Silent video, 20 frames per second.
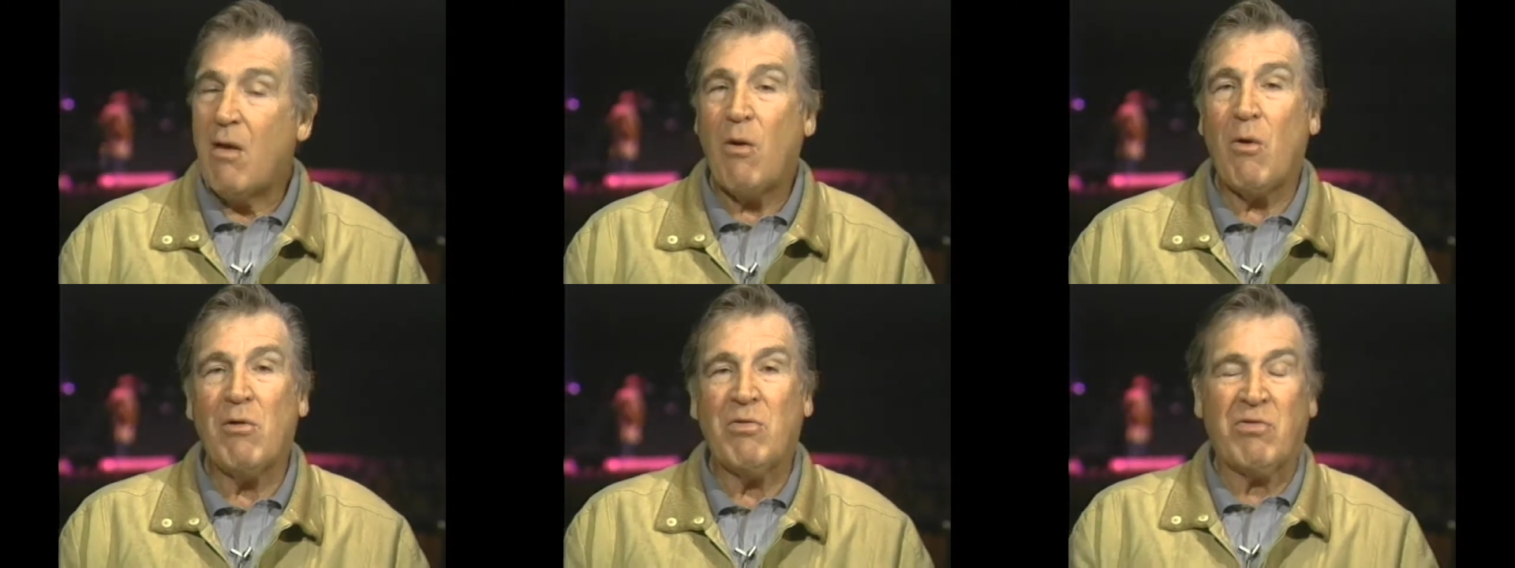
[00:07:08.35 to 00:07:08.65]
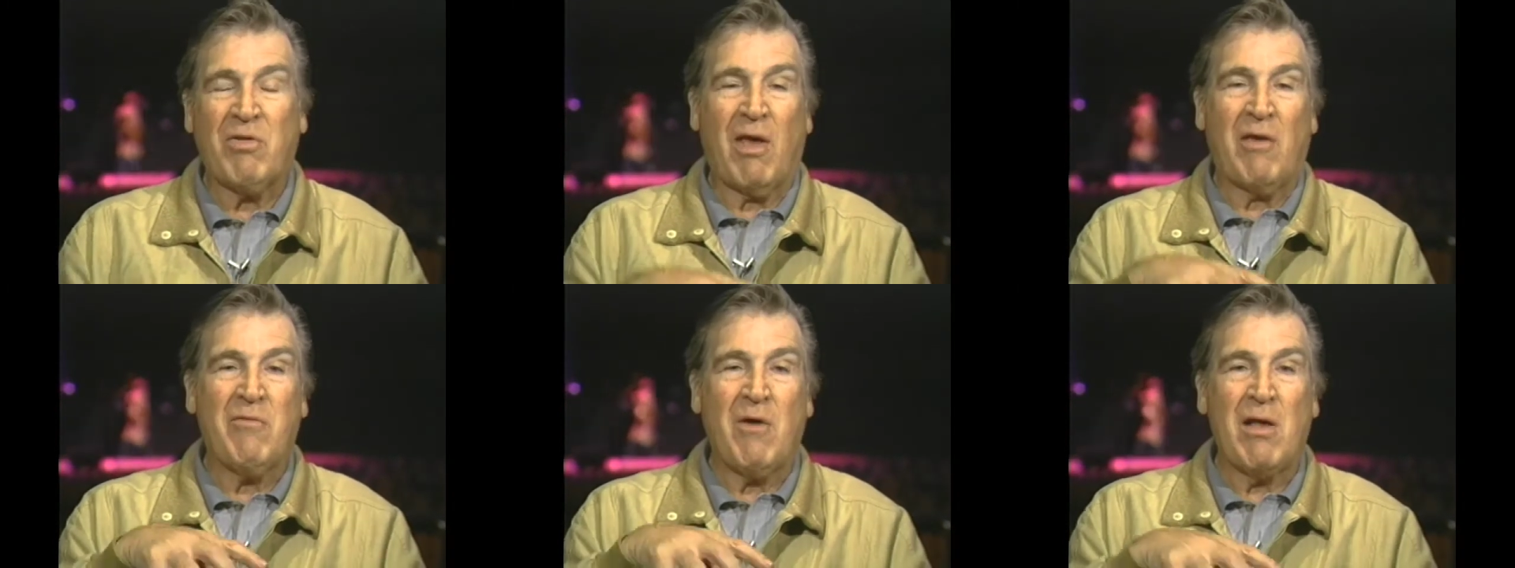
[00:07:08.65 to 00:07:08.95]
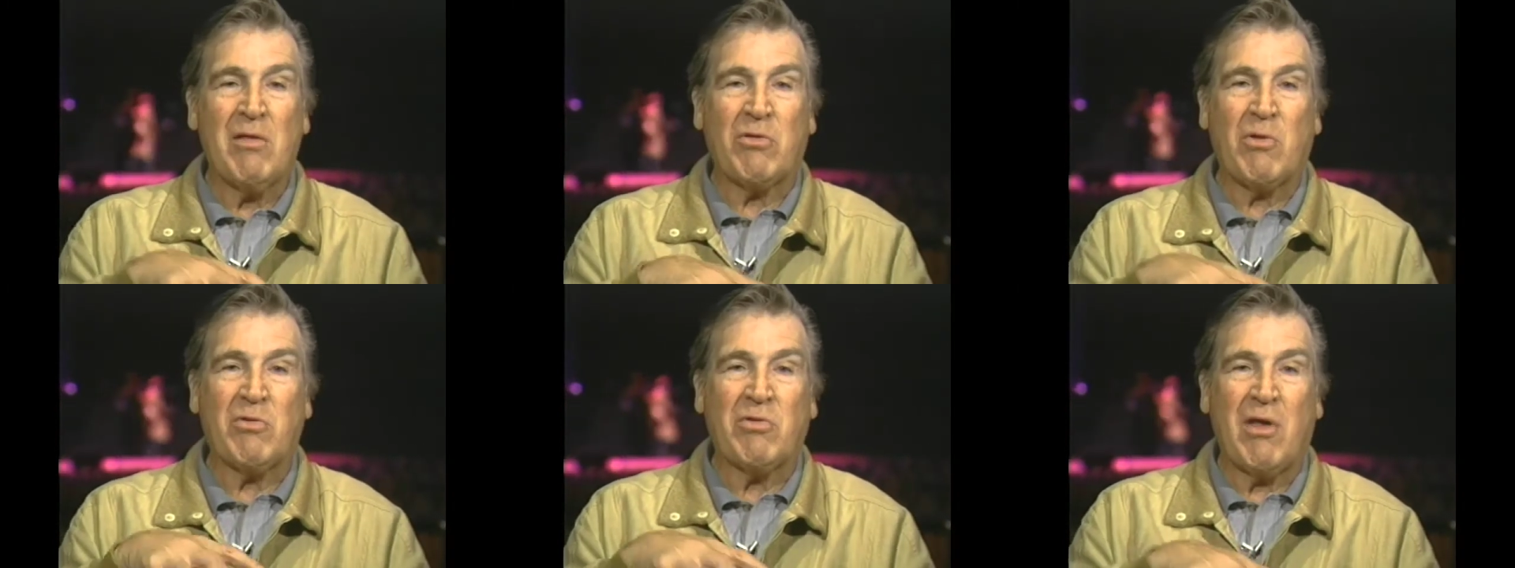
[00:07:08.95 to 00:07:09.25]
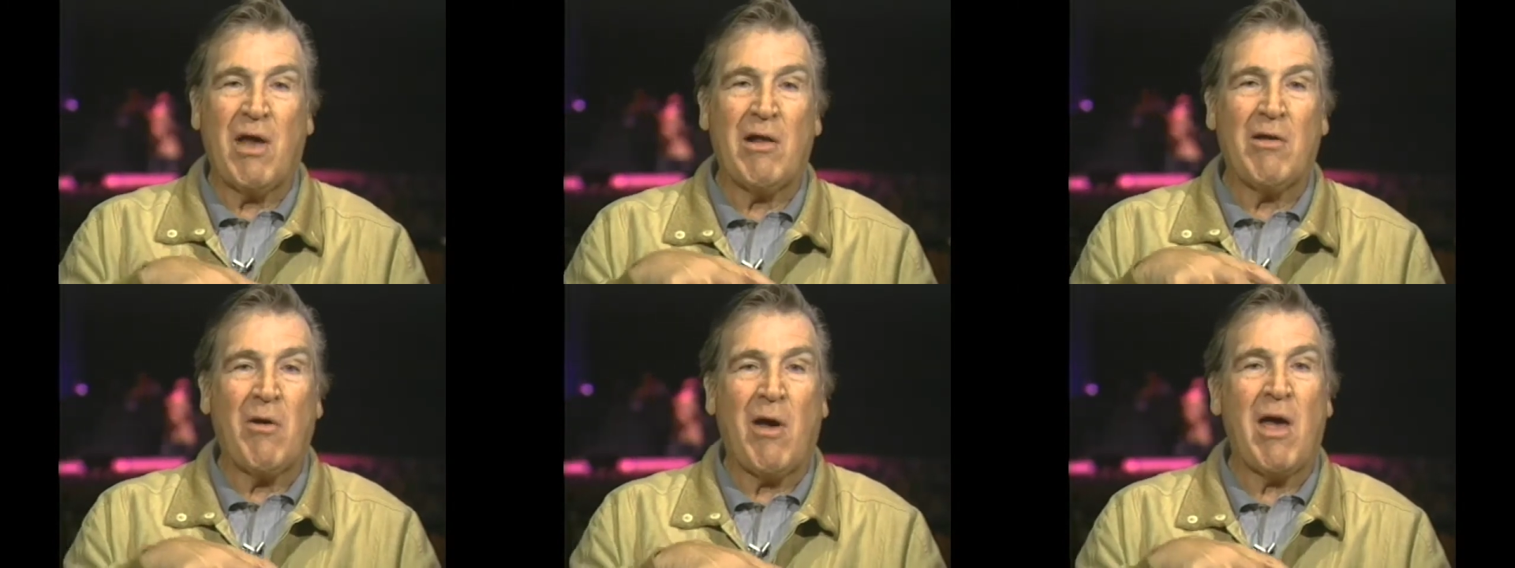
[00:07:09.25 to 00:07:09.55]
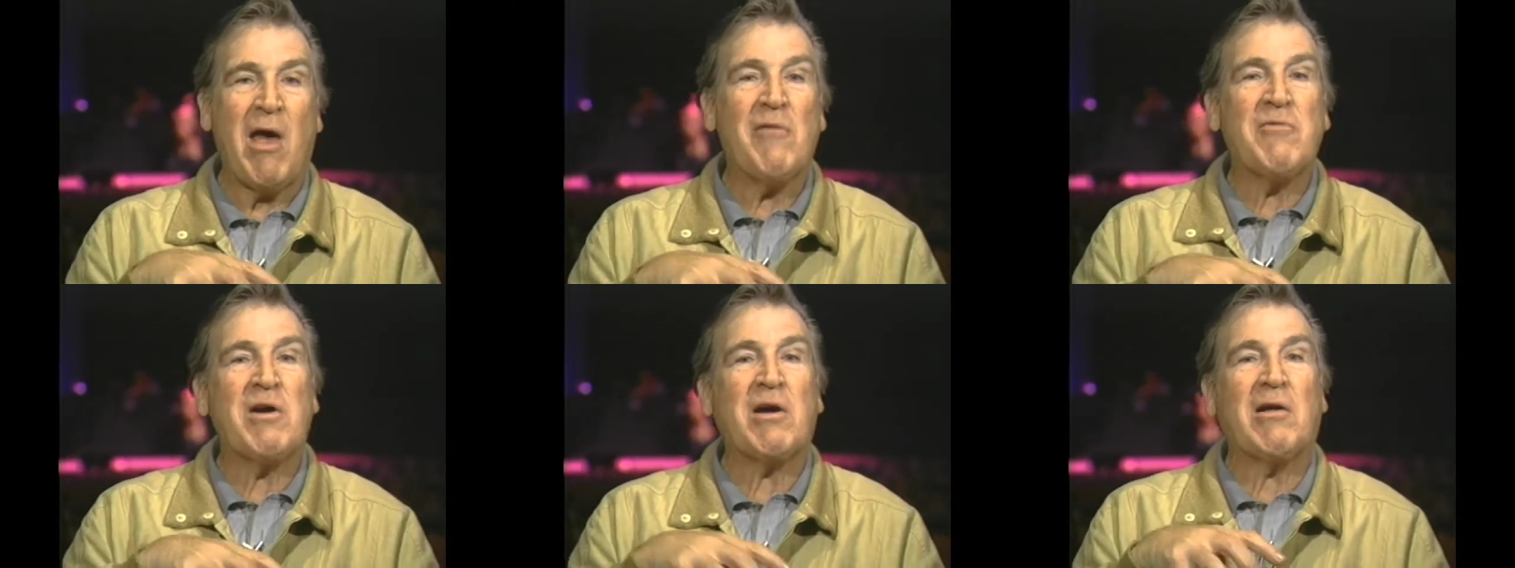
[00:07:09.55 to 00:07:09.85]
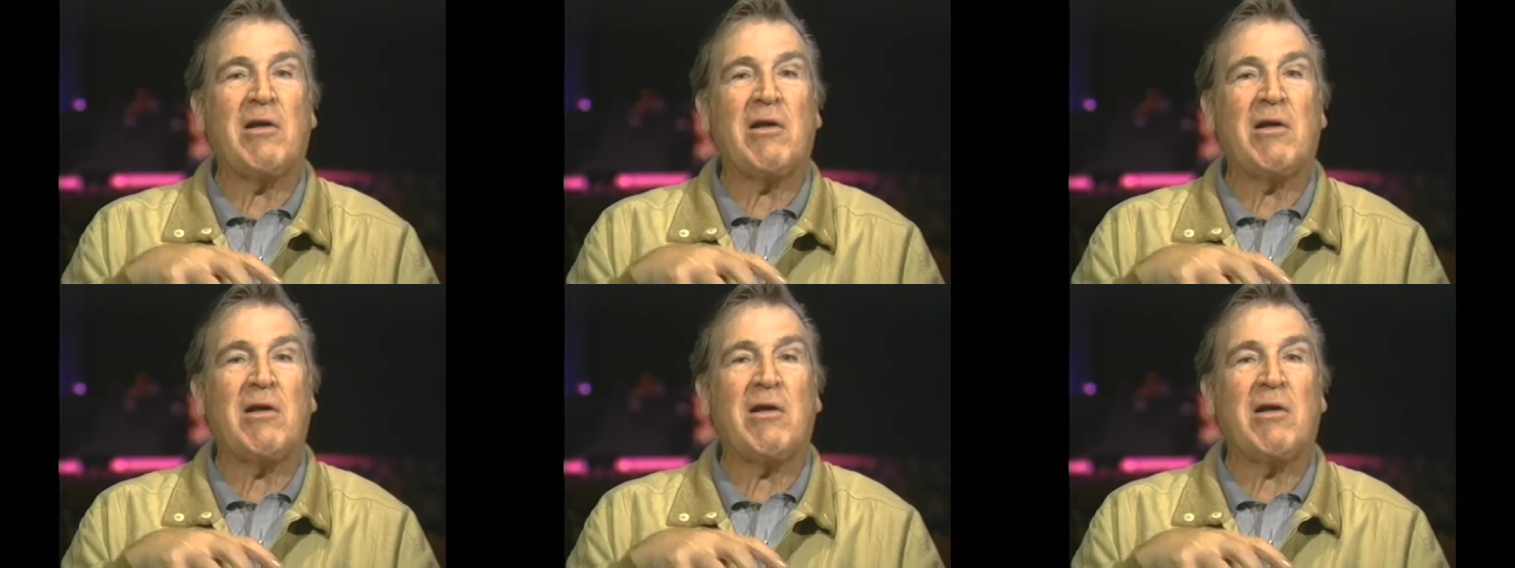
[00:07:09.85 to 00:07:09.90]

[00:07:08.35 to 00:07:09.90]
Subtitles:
And I want to tell you, I have a